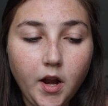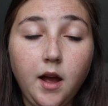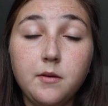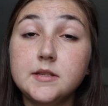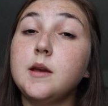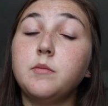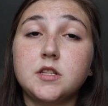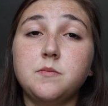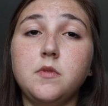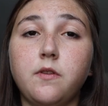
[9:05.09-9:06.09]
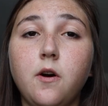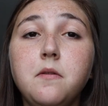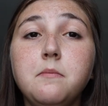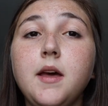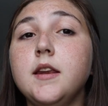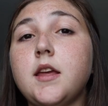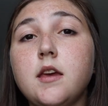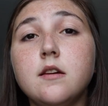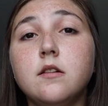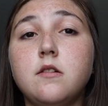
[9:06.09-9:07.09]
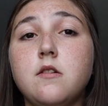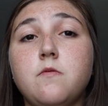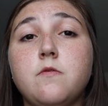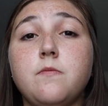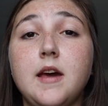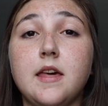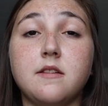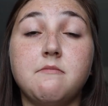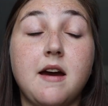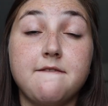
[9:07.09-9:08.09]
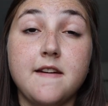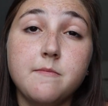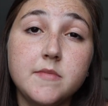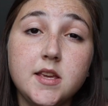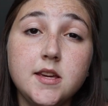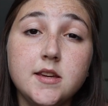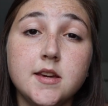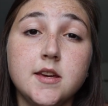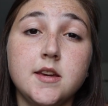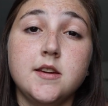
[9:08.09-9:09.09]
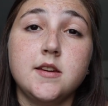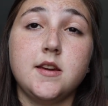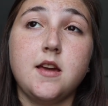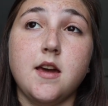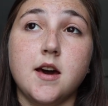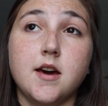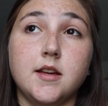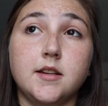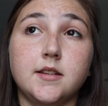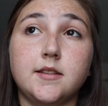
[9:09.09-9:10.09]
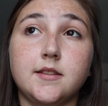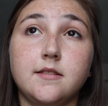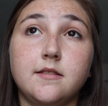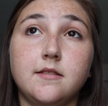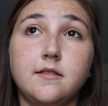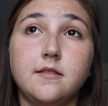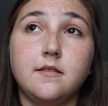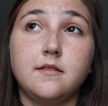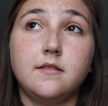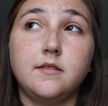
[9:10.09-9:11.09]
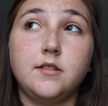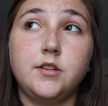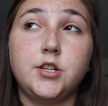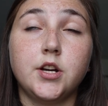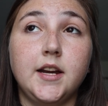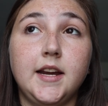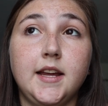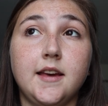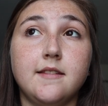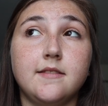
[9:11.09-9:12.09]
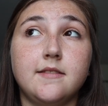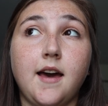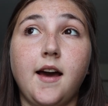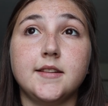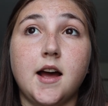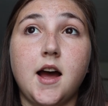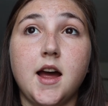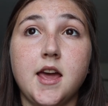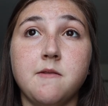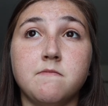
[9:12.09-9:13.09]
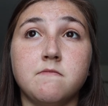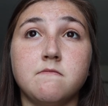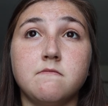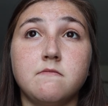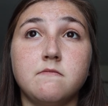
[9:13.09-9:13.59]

I was able to move home and heal with my family. And during that time,